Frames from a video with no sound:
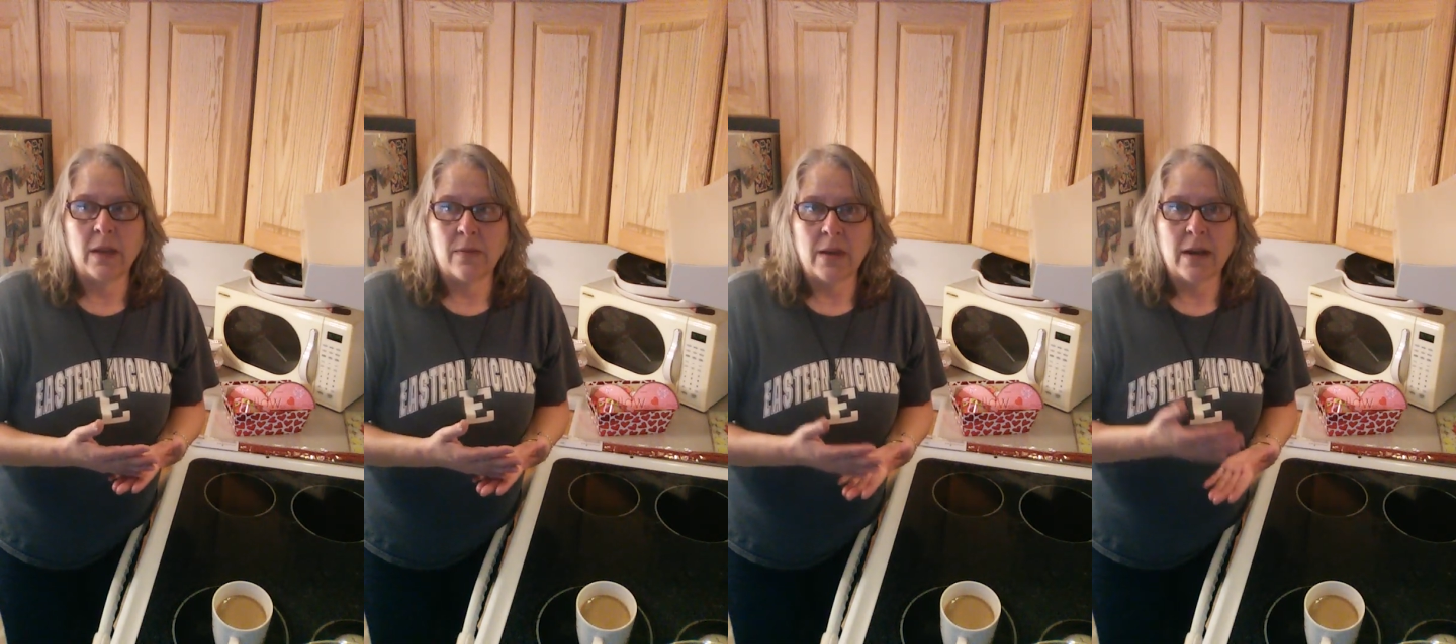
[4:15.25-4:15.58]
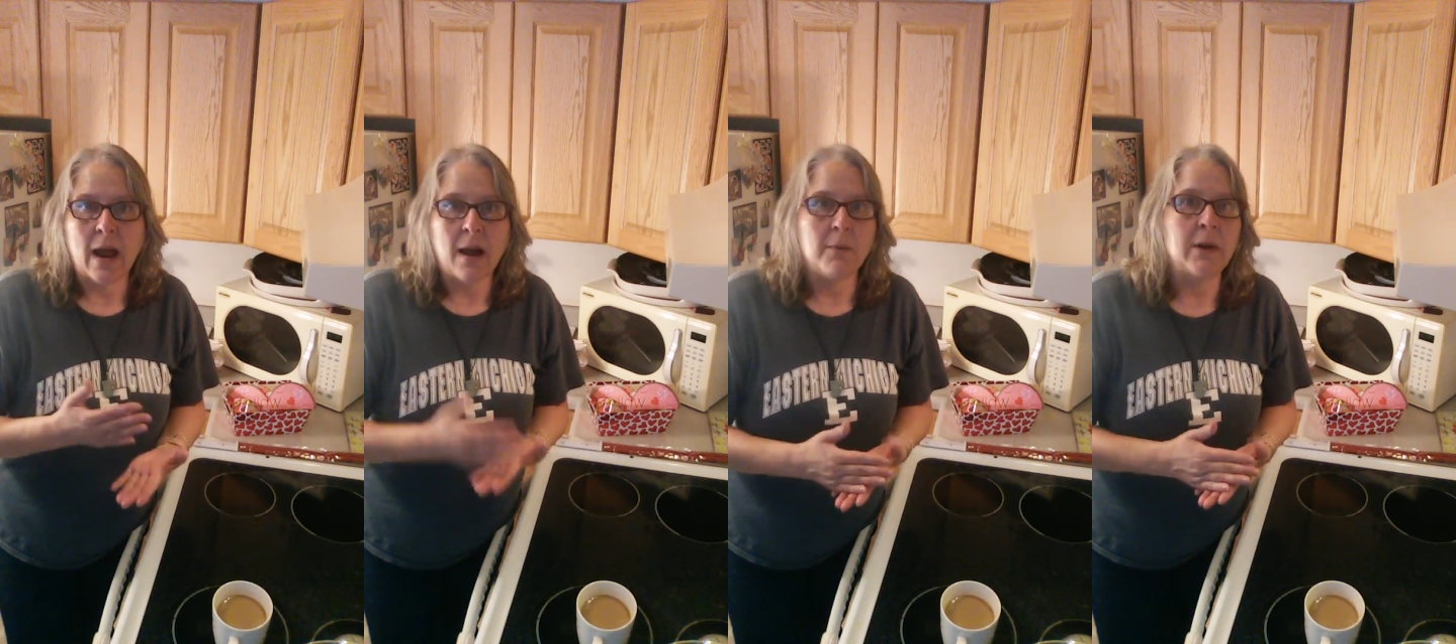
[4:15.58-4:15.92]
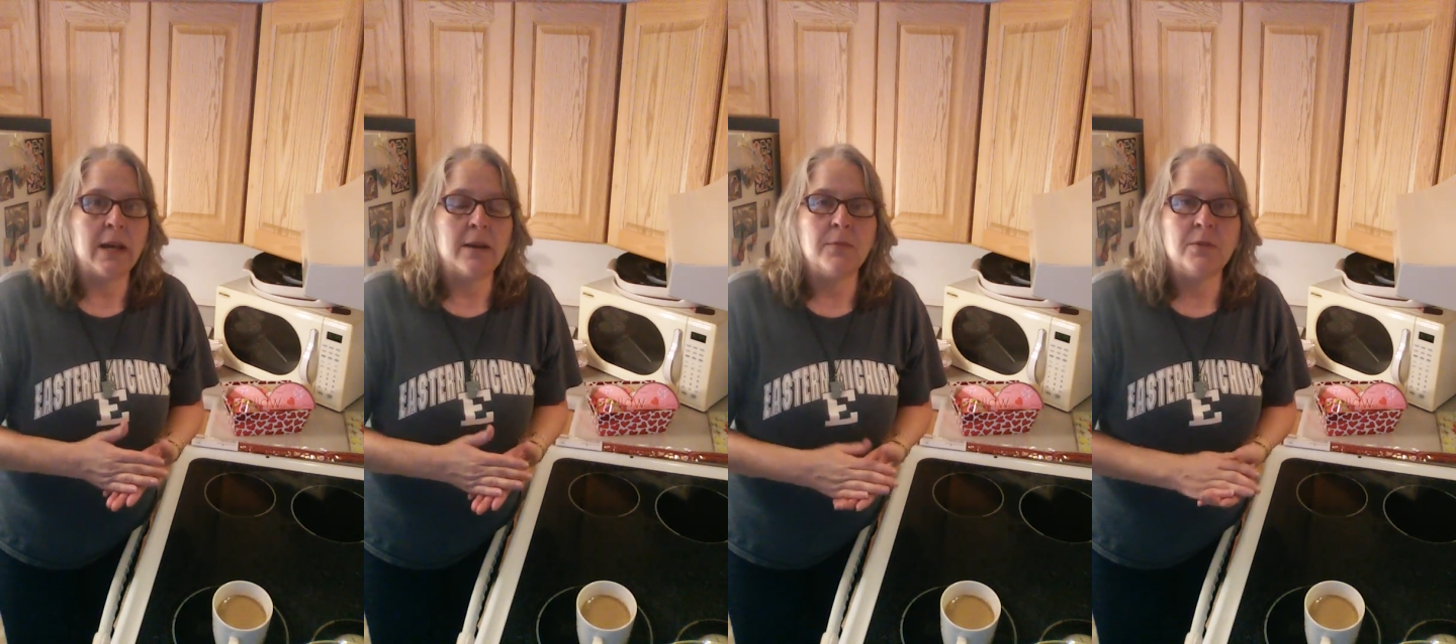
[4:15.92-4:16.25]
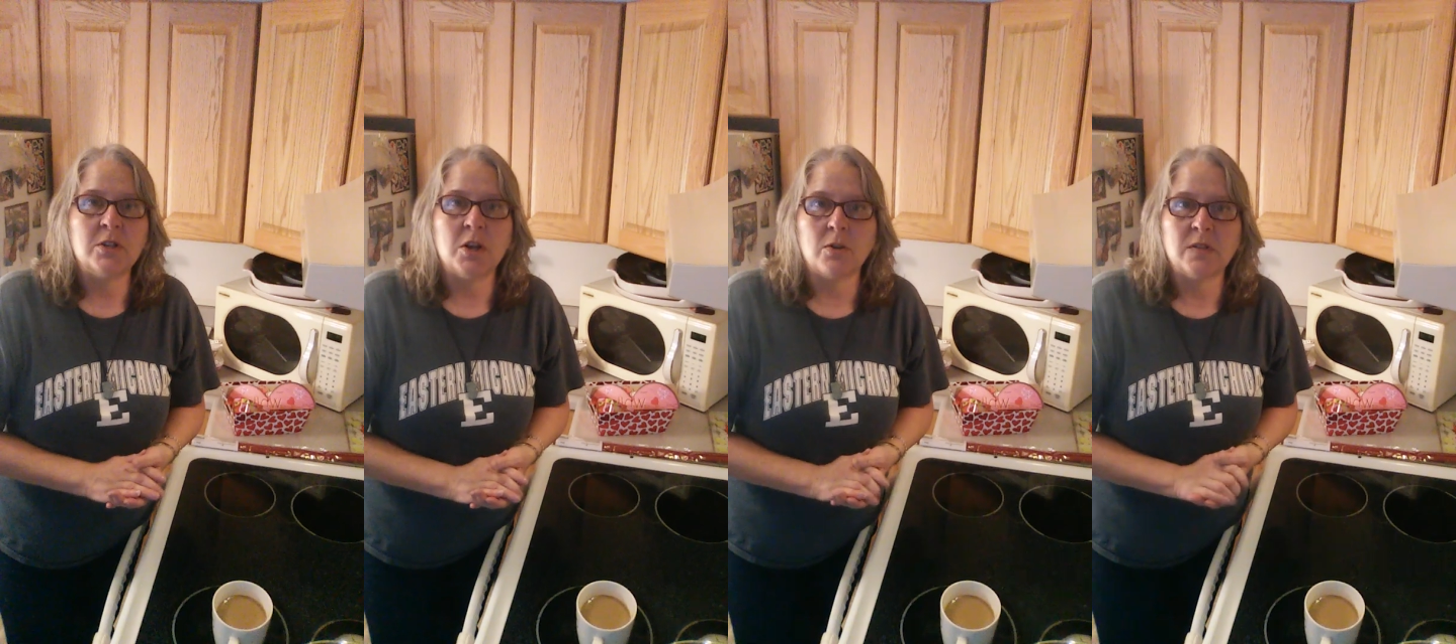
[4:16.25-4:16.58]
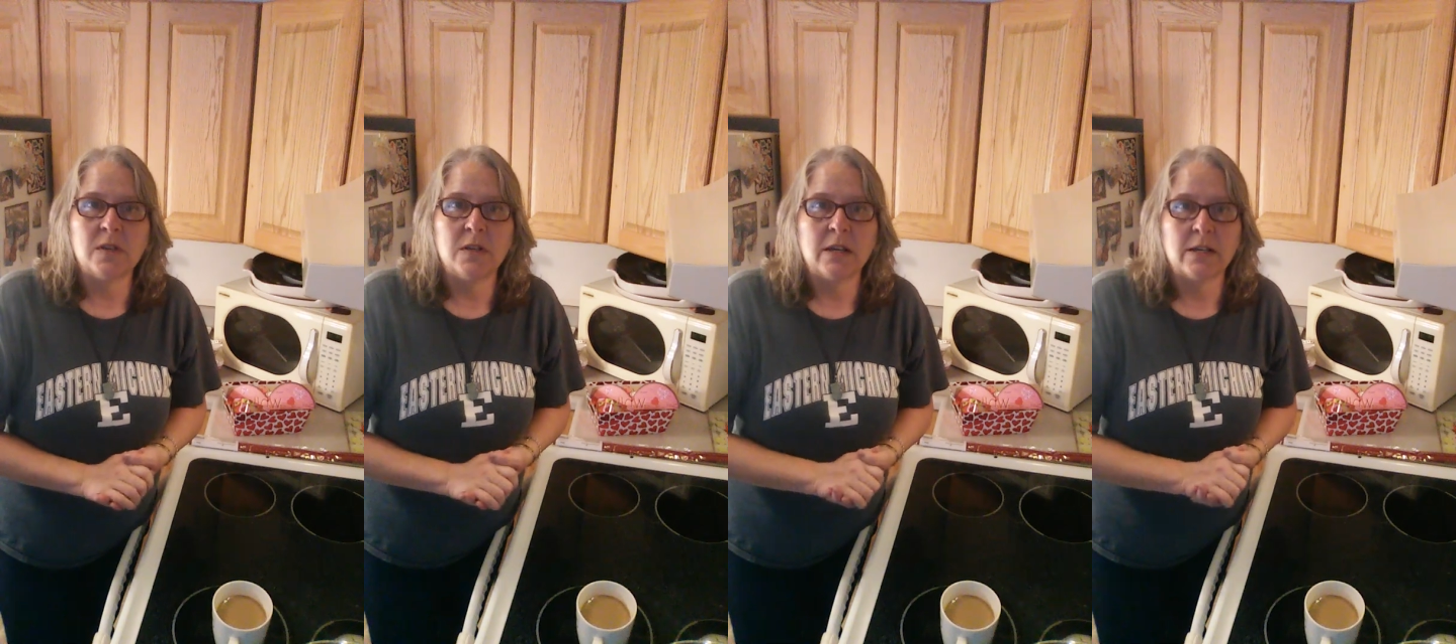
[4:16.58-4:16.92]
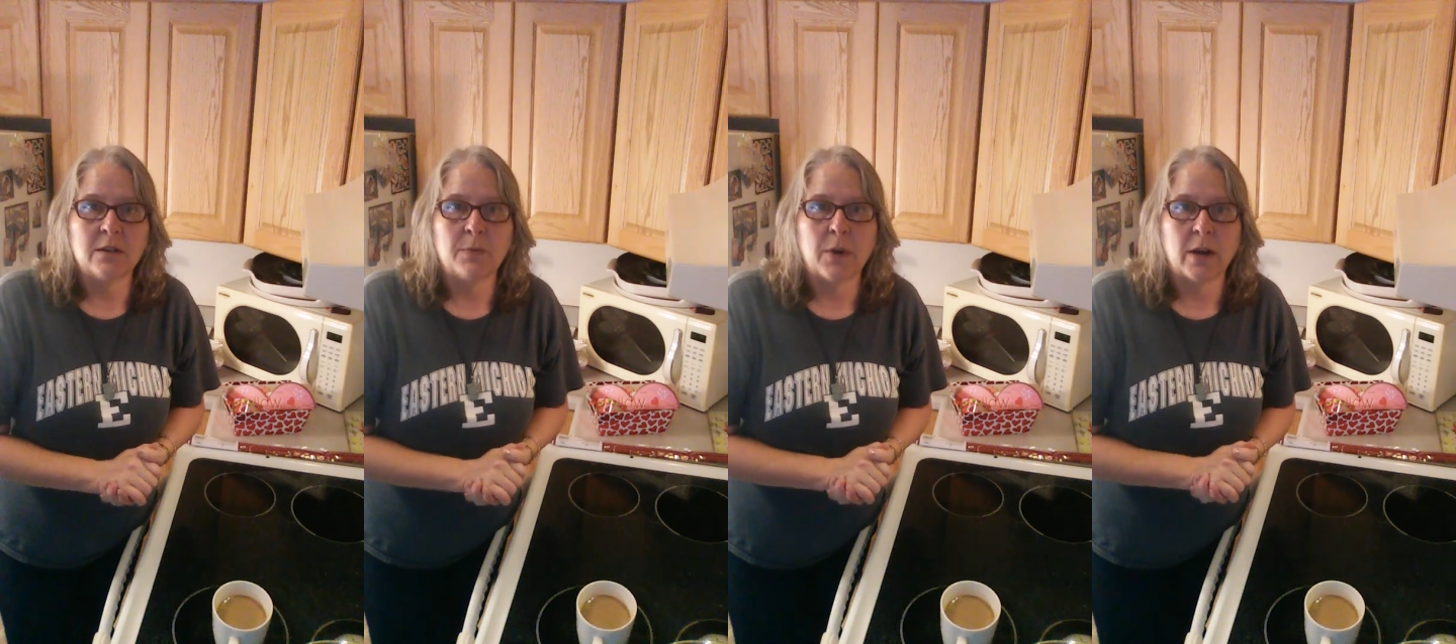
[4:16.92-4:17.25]
then how many shows do you
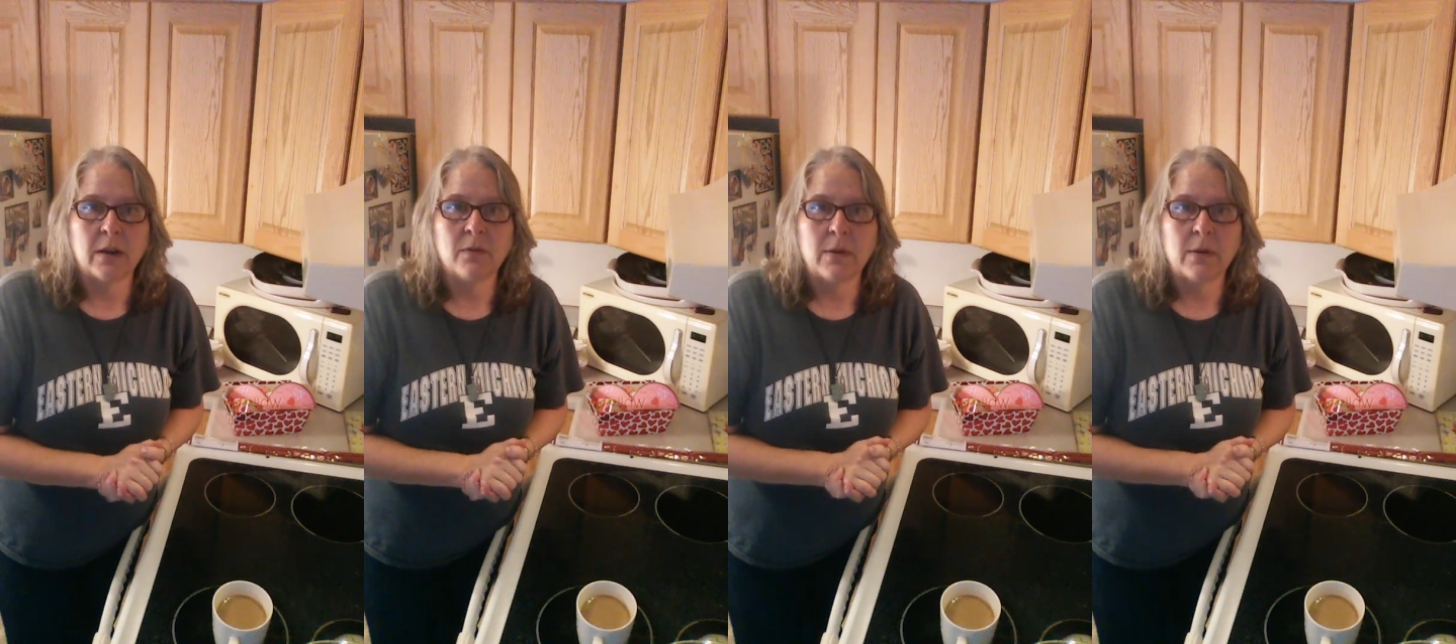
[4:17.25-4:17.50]
need to book?